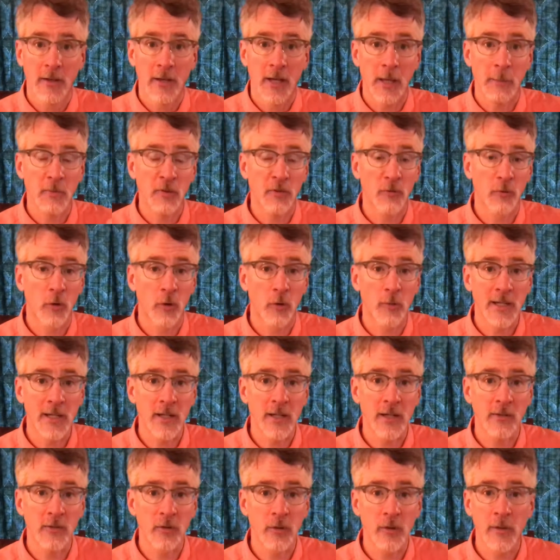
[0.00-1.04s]
And before we get
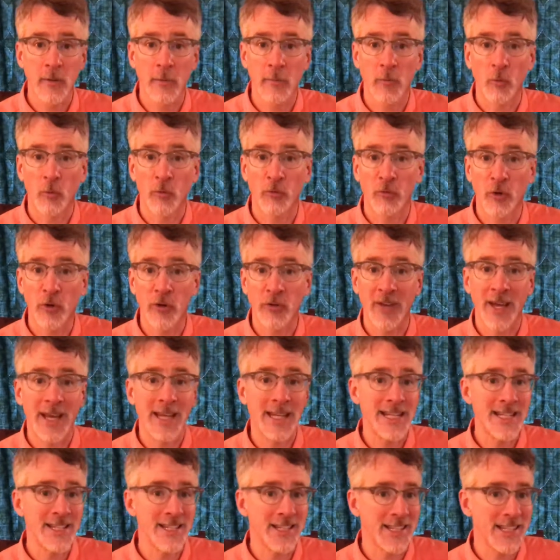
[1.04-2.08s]
into them, first I
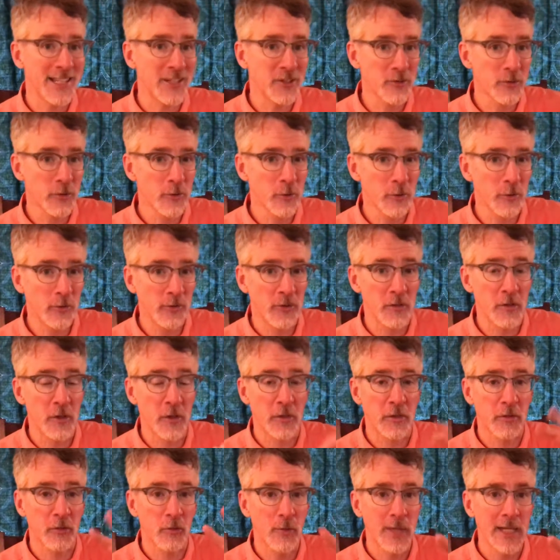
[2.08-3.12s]
need to introduce the
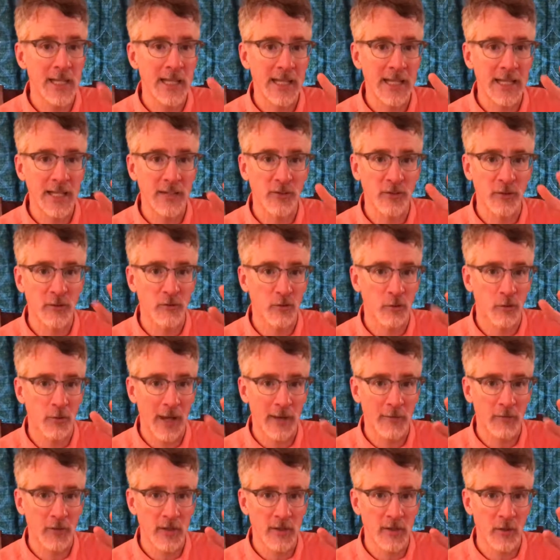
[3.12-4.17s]
3 lanes of
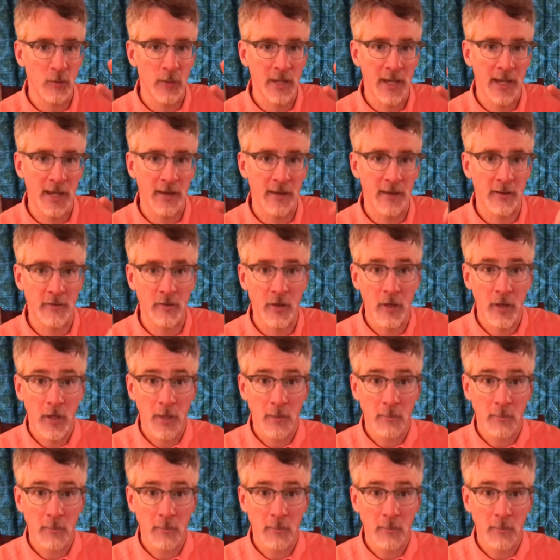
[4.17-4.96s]
traffic that we have